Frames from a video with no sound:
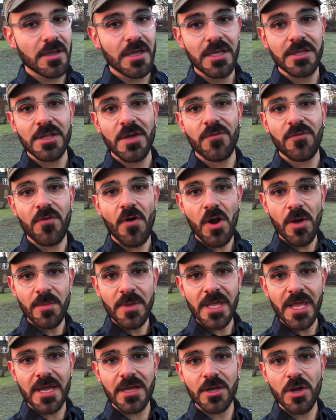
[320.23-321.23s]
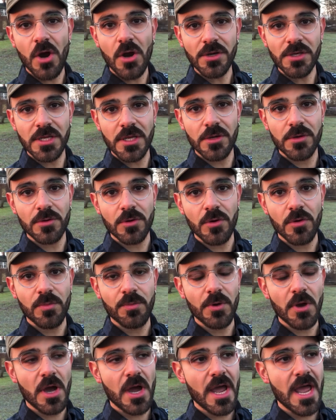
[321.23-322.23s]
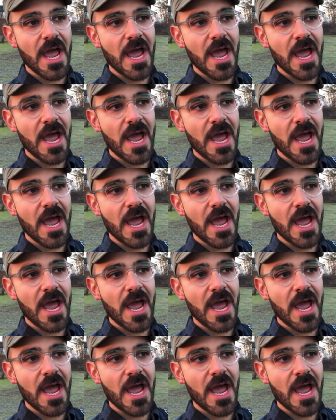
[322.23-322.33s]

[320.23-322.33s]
In the farming and gardening group, I